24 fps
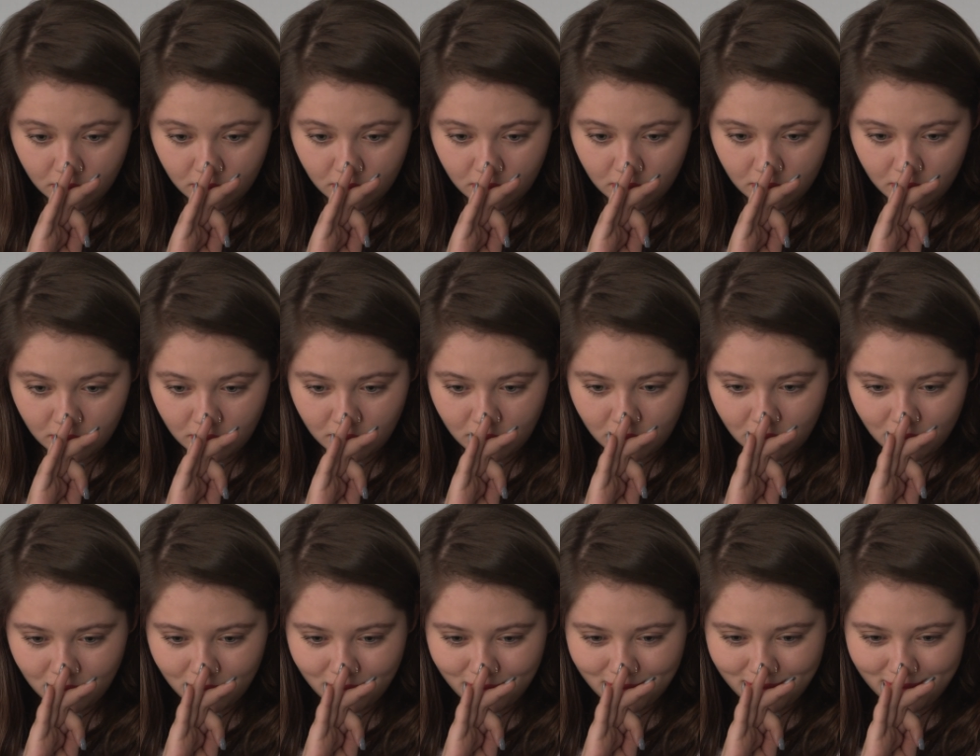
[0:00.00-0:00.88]
At least
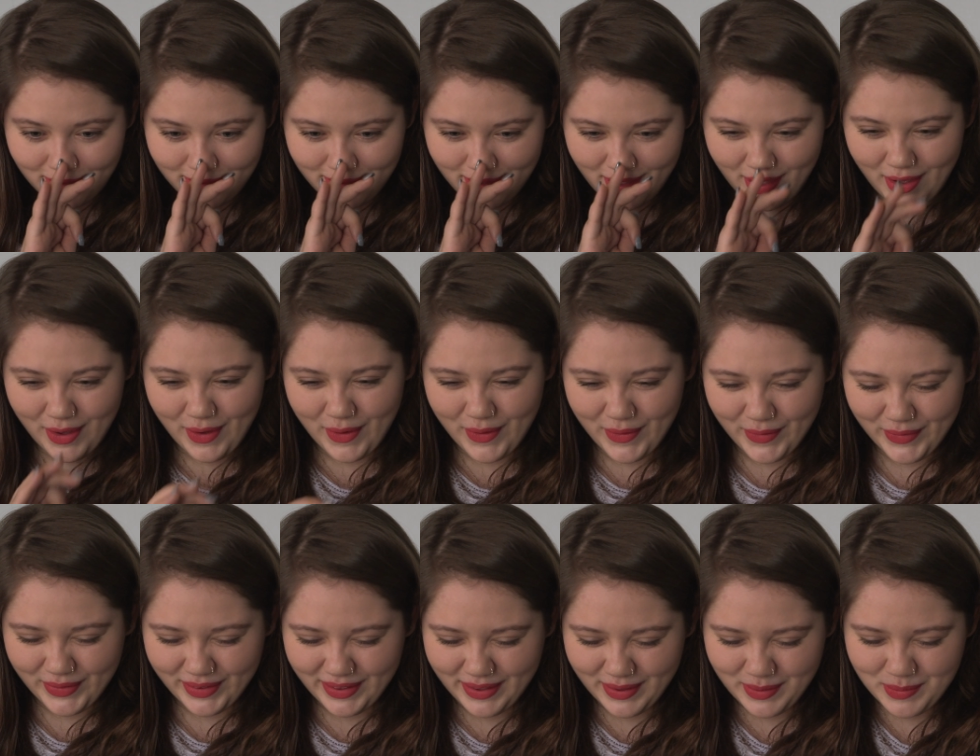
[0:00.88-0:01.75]
she was until
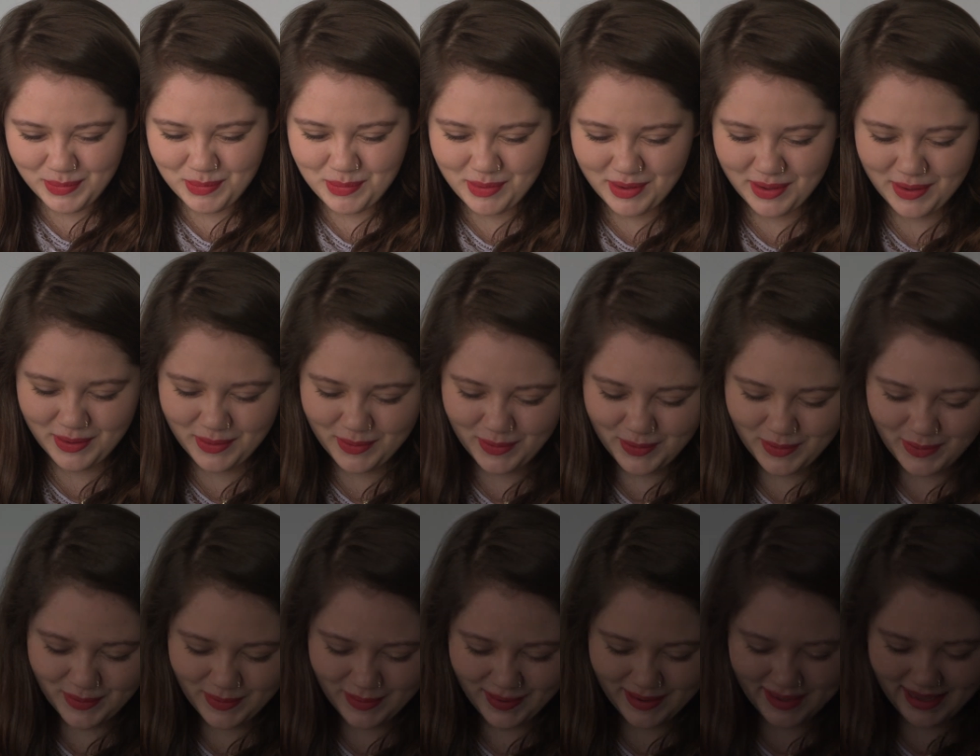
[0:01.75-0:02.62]
about four years
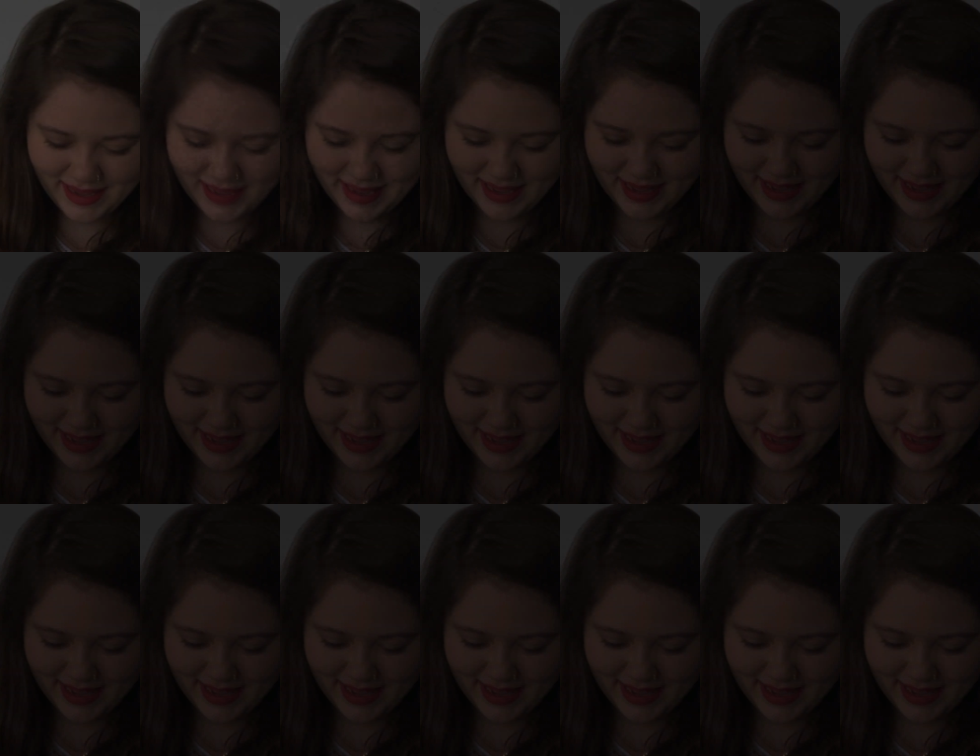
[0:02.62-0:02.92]
ago.